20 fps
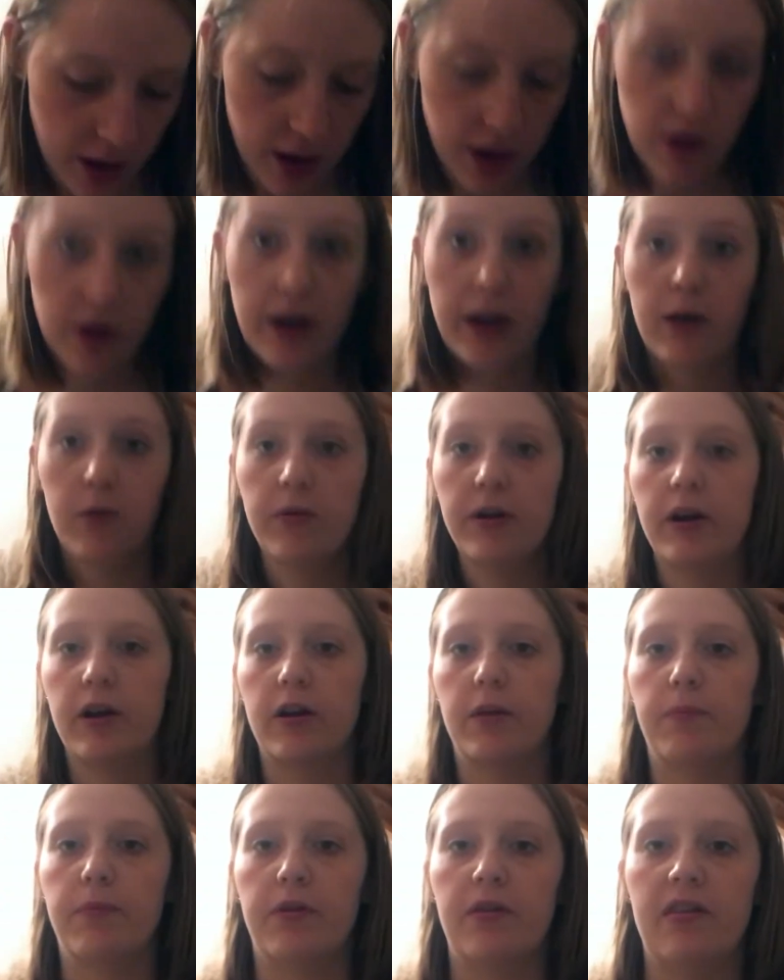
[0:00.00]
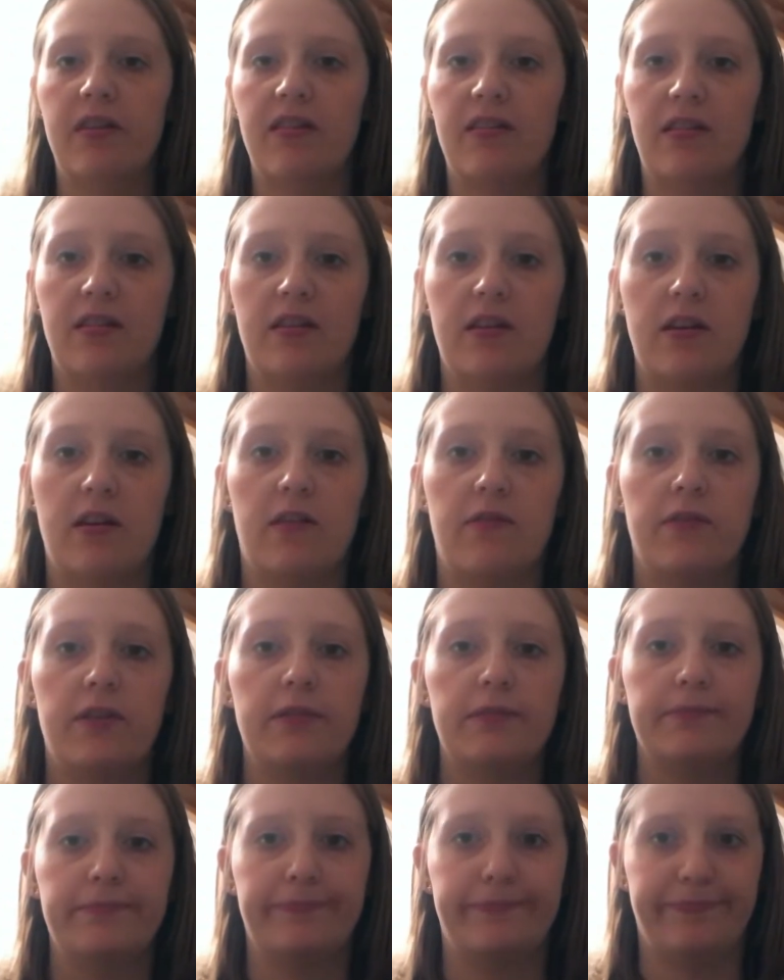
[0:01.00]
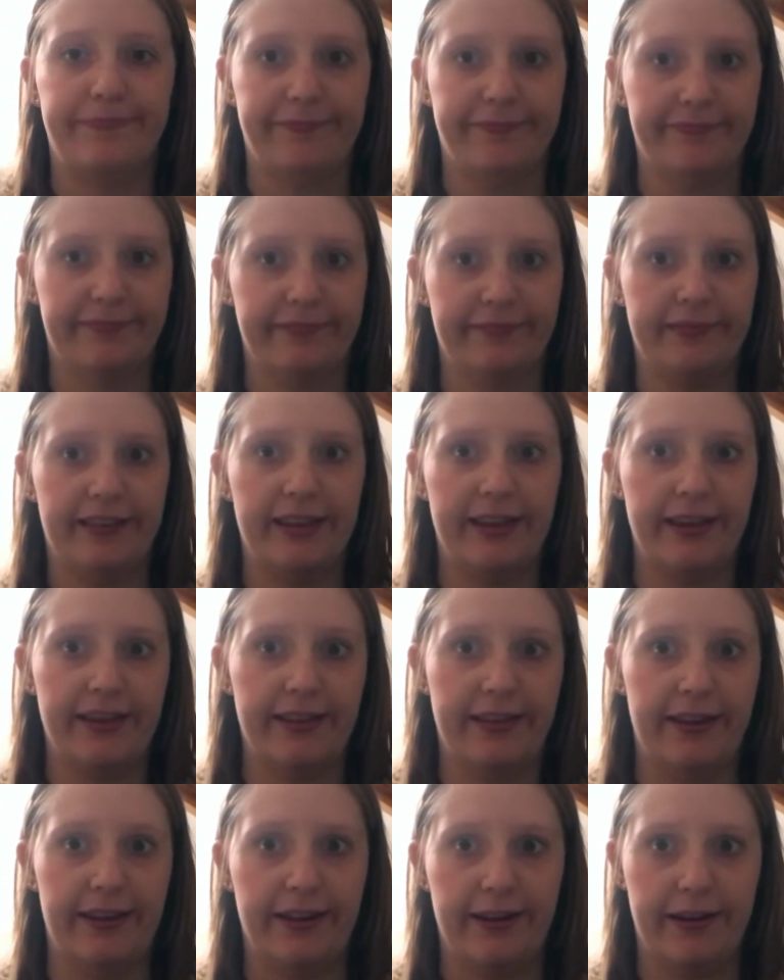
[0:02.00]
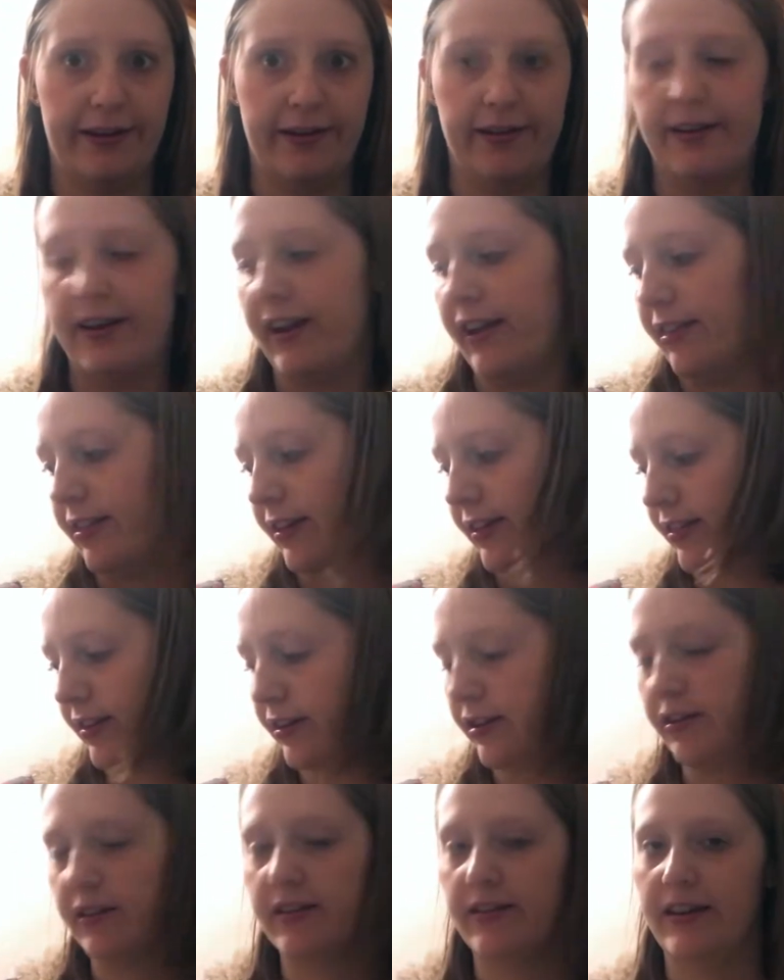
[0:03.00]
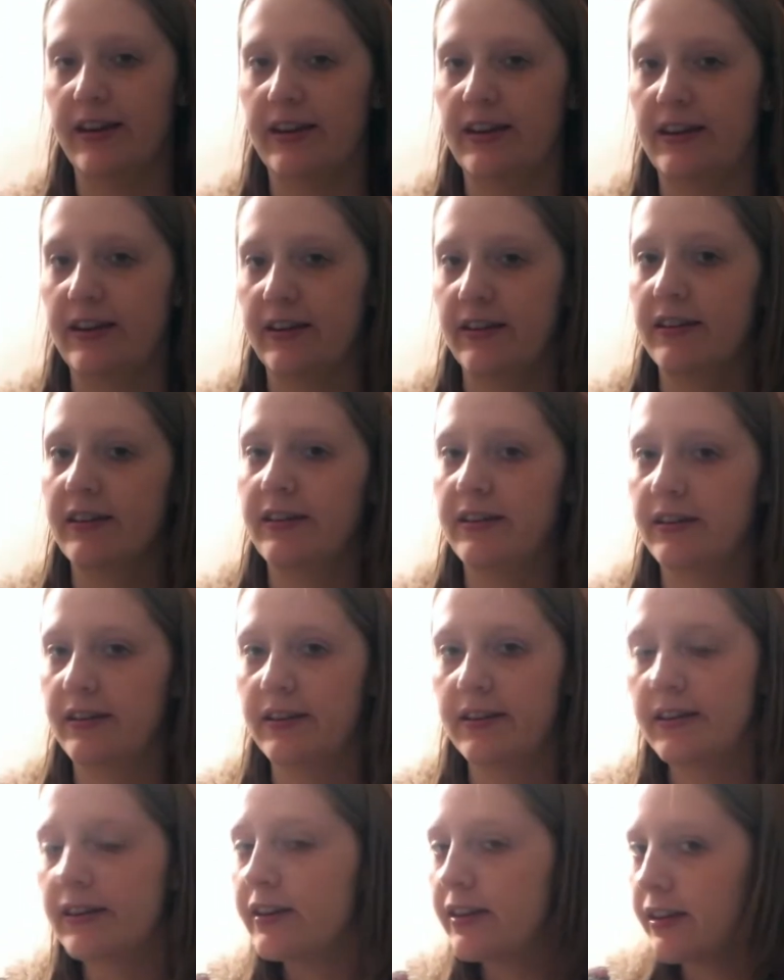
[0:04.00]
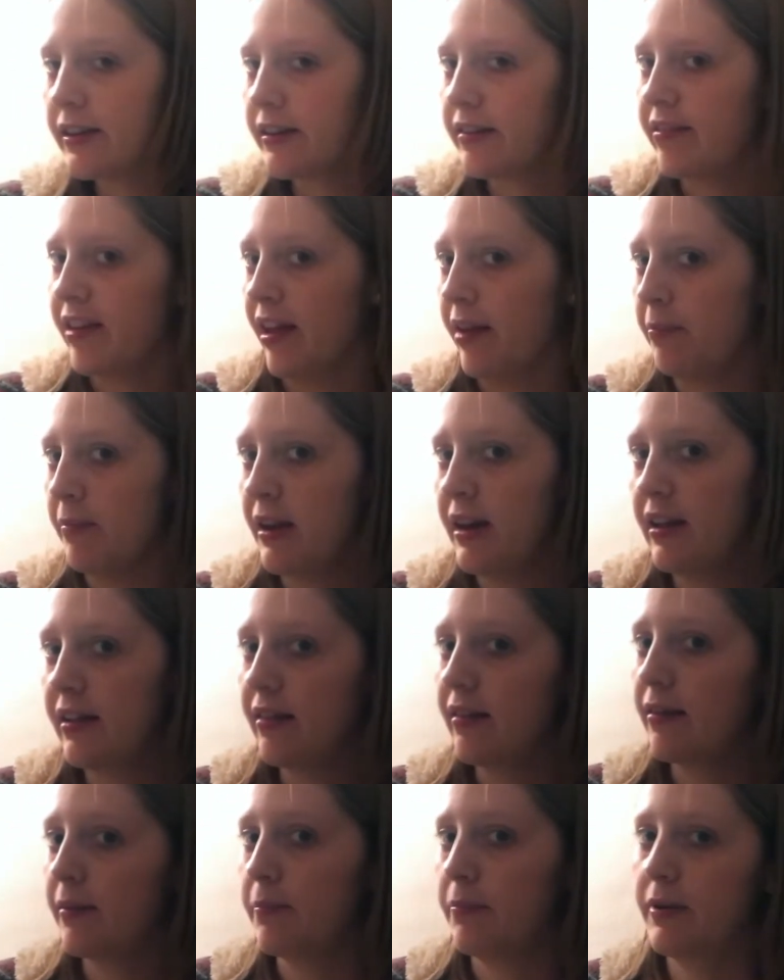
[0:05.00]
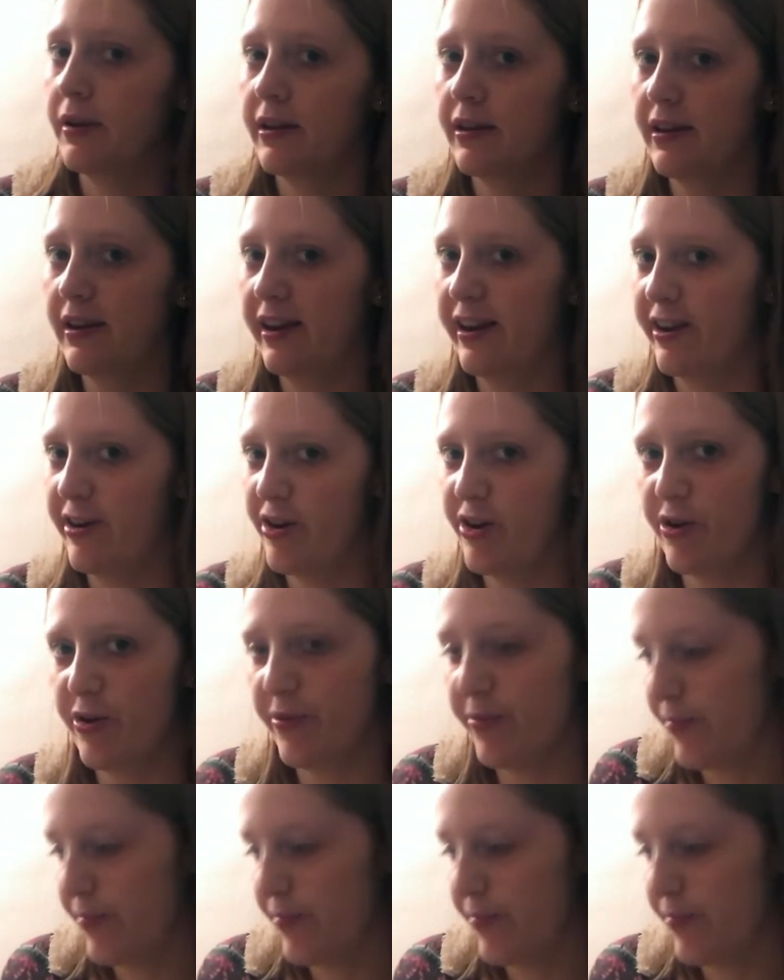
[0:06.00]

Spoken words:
Okay, we're gonna put these in the oven. Here they are. I think they're gonna take like 10 minutes, but I don't know.